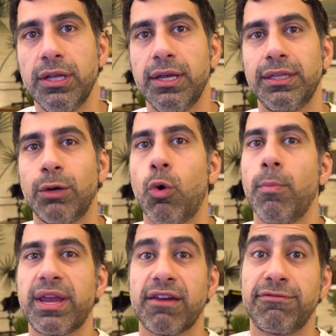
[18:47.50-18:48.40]
they won't
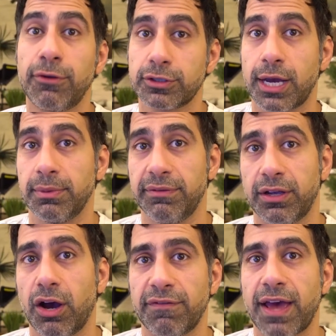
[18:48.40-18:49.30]
make a full-time living
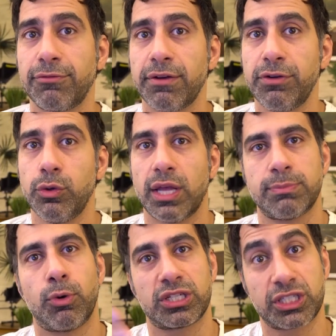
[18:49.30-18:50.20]
off ad revenue. It's
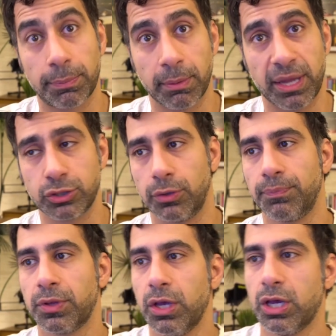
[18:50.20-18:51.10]
more supplemental.
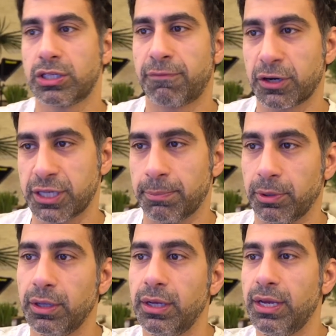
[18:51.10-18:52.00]
So for
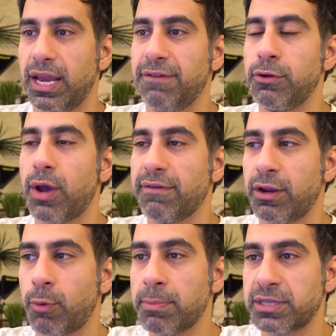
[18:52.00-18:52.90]
example, if you have a
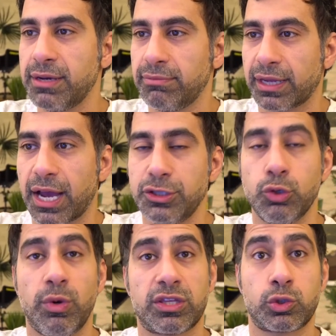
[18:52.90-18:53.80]
website like I do
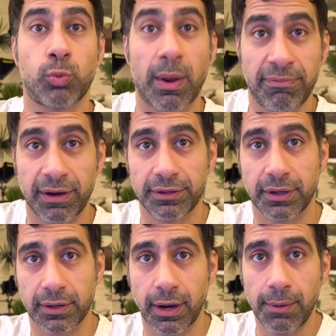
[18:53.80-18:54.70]
with
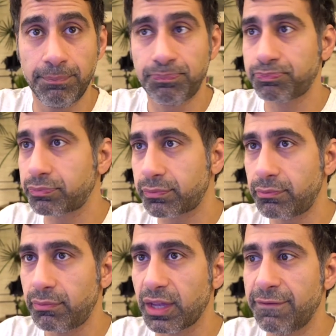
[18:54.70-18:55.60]
swipefile.com,
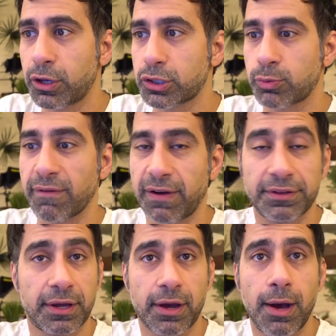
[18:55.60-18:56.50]
if you go to
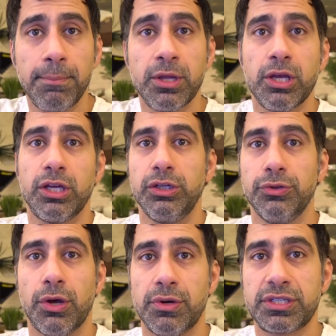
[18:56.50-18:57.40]
swipefile.com, you'll
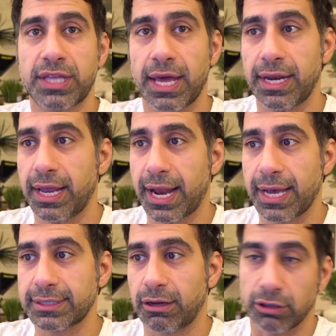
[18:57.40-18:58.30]
notice that it
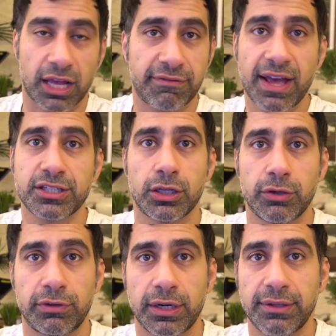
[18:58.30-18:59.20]
has a lot of ads all
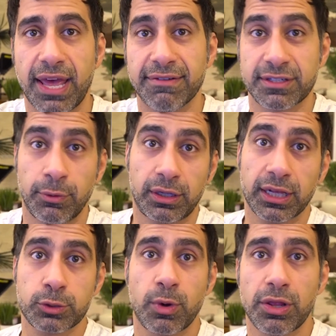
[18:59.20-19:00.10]
over it. And if someone
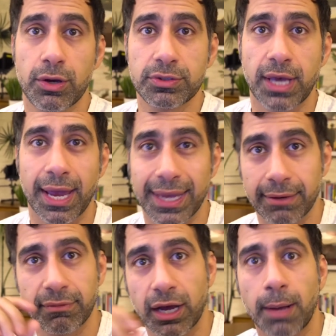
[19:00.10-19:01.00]
clicks one of those, I
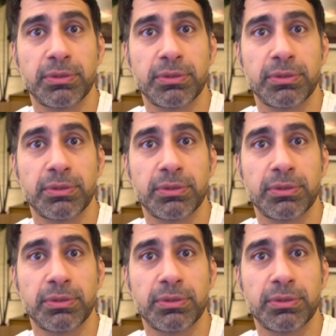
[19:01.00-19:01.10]
get a couple